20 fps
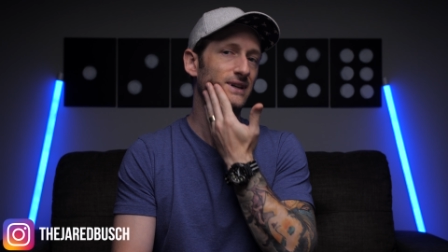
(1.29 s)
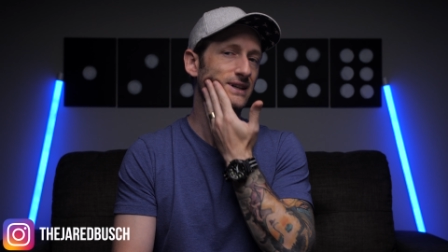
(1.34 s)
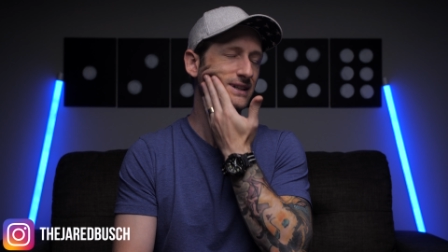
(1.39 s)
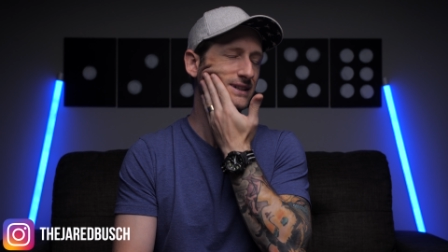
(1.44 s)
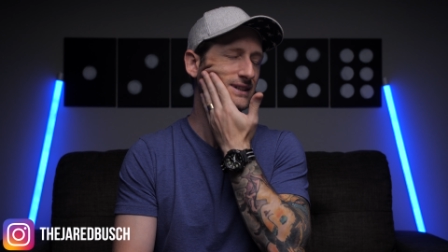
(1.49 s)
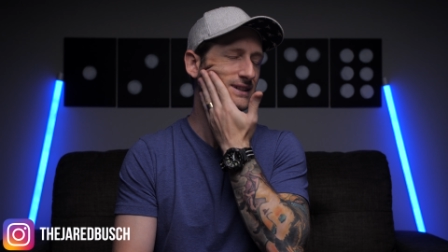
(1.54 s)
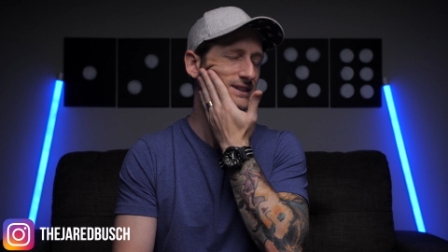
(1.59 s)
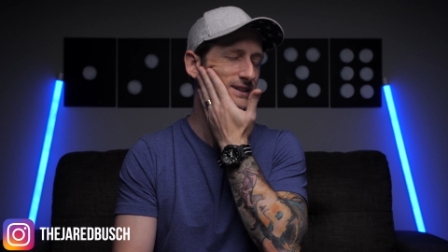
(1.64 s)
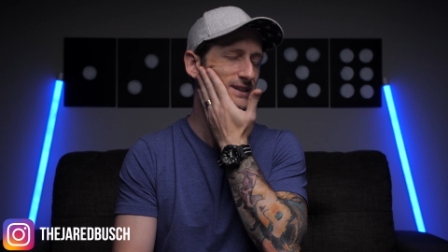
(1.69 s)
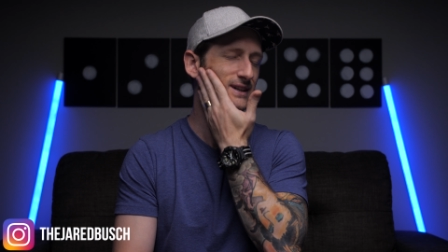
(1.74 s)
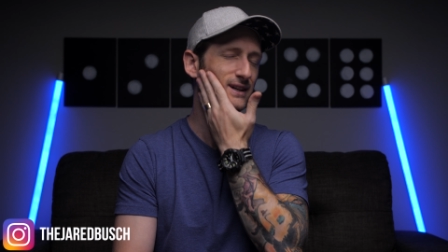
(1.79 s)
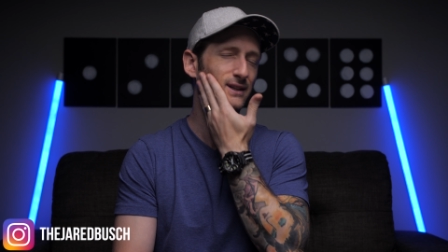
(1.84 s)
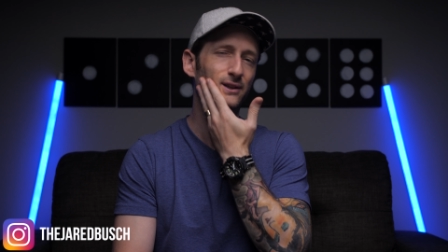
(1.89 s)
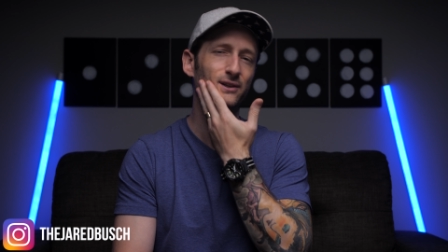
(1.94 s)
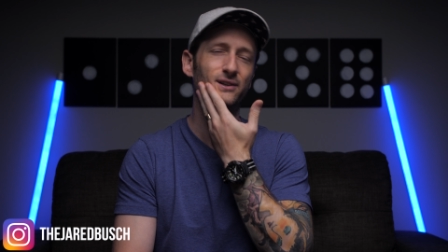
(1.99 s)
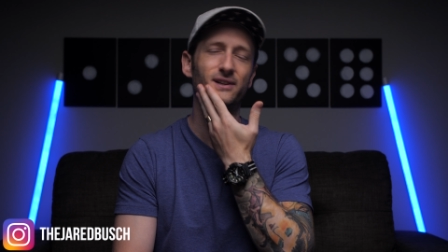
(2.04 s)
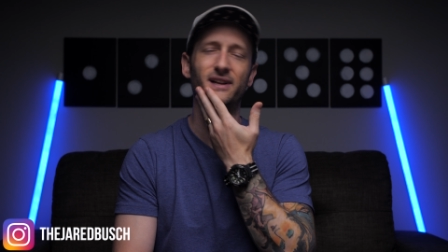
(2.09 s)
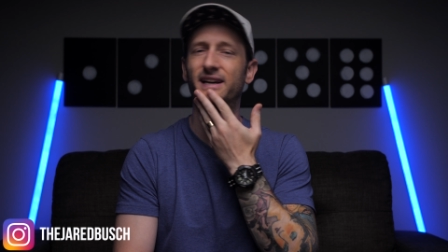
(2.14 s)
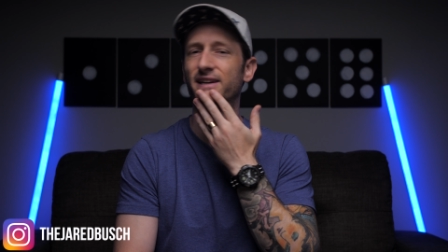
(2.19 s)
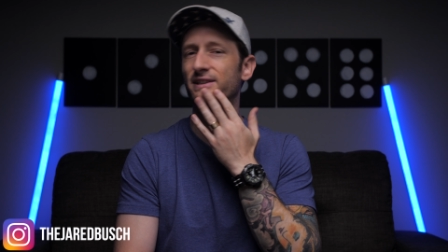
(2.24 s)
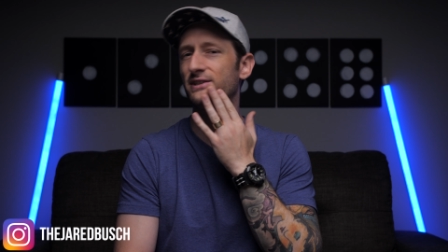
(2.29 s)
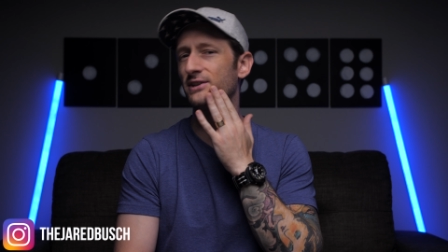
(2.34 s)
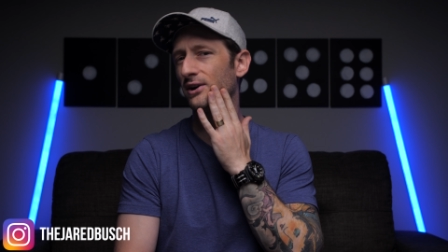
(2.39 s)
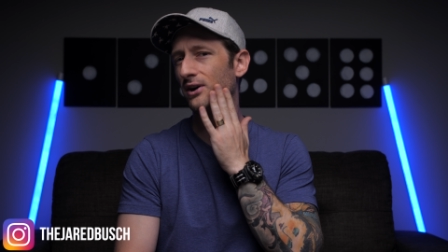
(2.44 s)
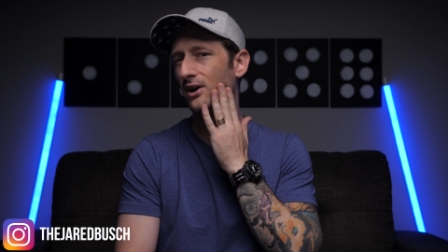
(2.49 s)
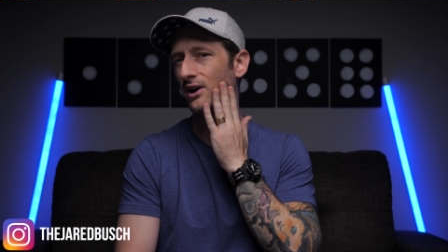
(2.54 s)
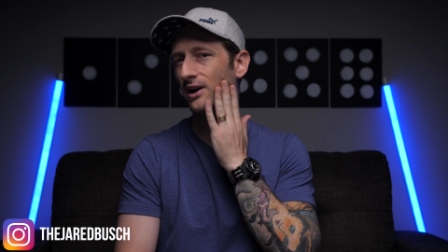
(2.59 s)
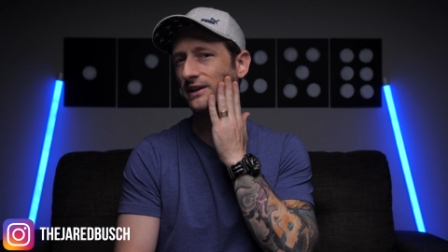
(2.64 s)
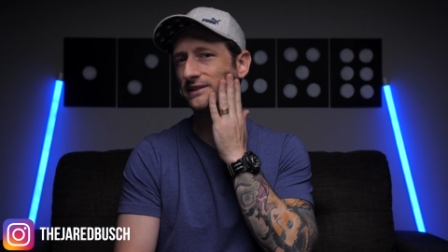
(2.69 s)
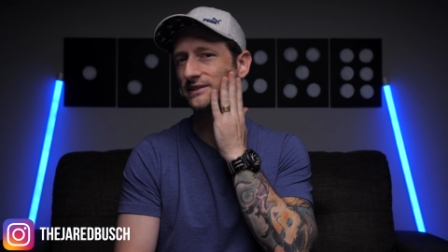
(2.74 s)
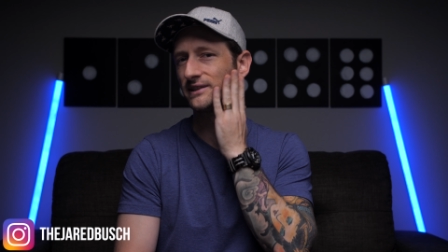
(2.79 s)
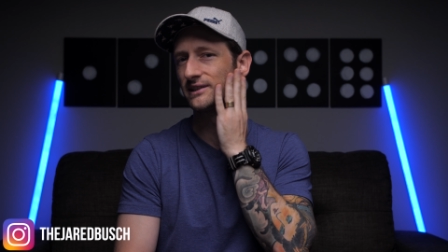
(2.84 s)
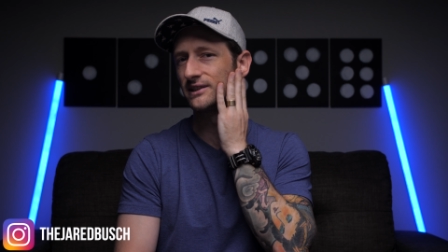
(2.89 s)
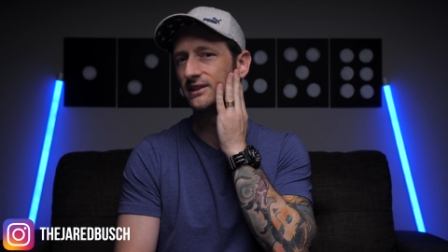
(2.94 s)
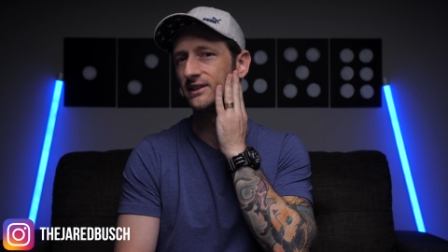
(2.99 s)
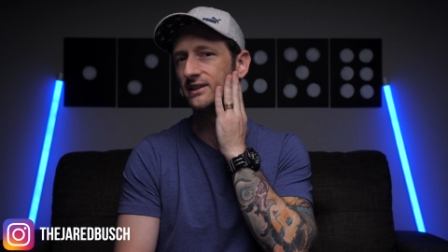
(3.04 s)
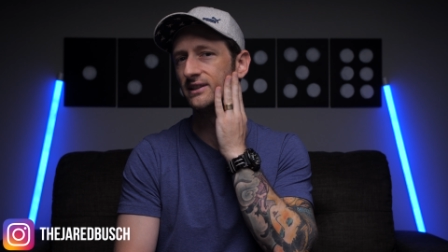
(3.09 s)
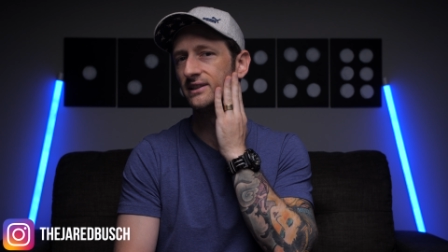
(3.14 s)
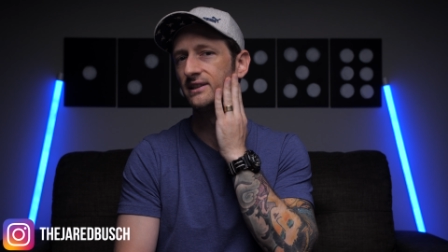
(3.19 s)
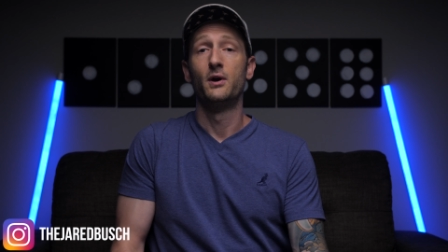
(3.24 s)
I look like a
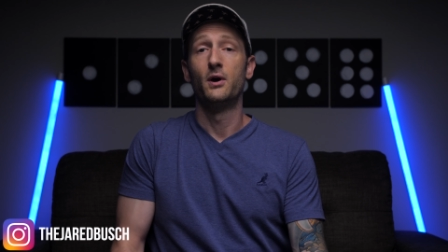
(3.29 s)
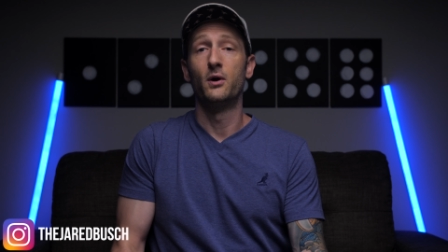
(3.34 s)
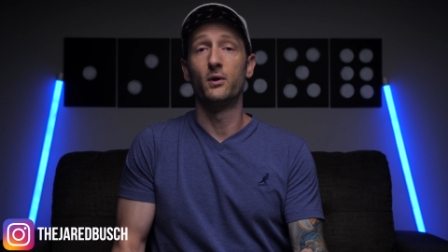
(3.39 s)
toddler.